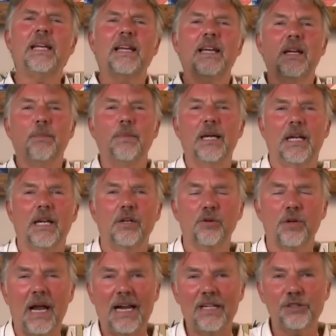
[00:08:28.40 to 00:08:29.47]
at a big
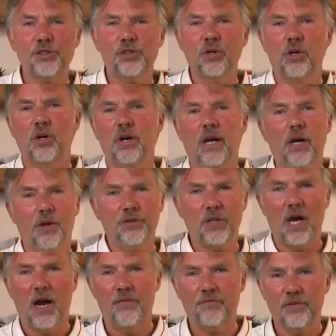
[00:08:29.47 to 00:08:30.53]
international health
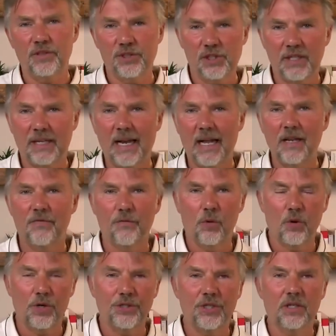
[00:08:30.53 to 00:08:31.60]
conference in
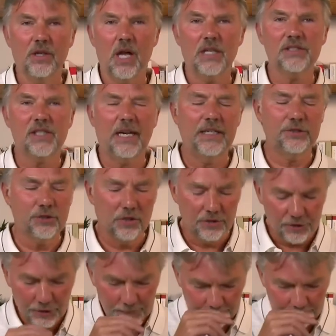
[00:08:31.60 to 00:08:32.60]
California, Los Angeles.